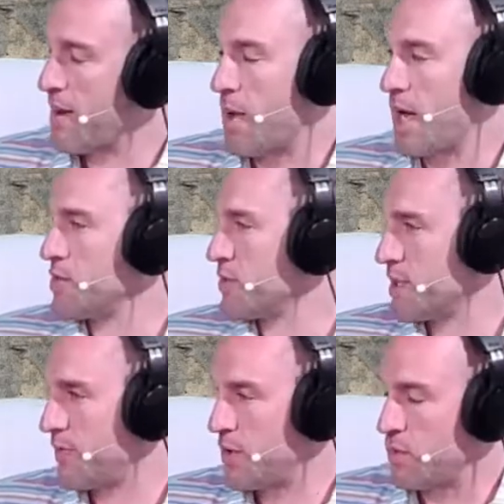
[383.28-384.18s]
modules,
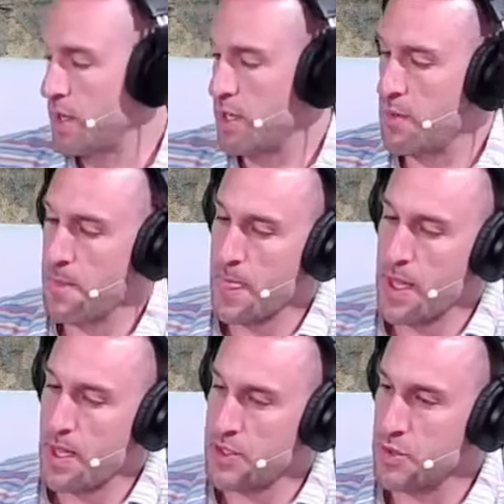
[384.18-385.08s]
if you will,
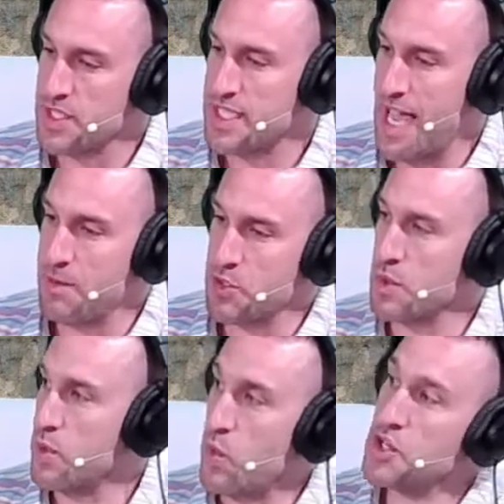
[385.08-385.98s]
to establish
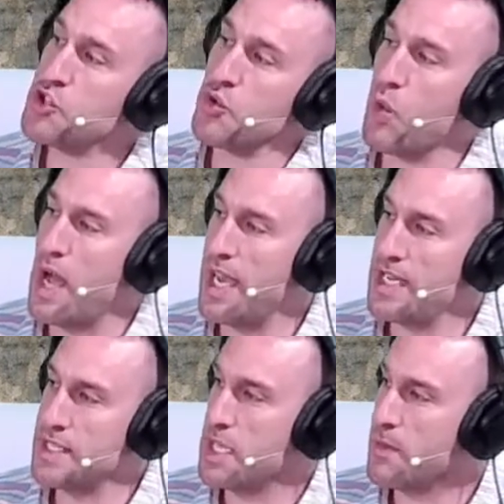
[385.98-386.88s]
really what your why
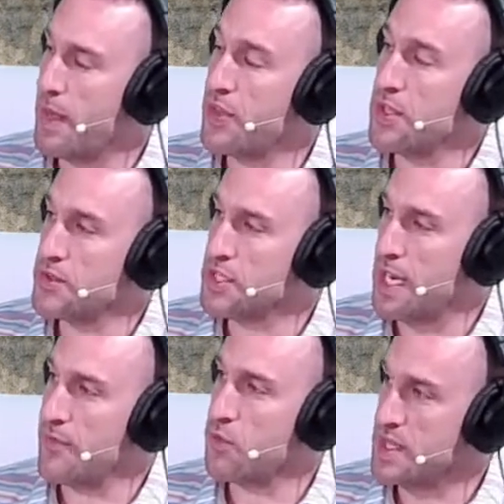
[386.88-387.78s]
is and come out the other
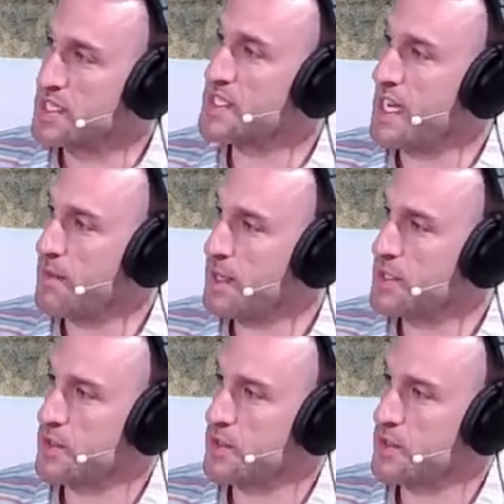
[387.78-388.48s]
side of it with a statement.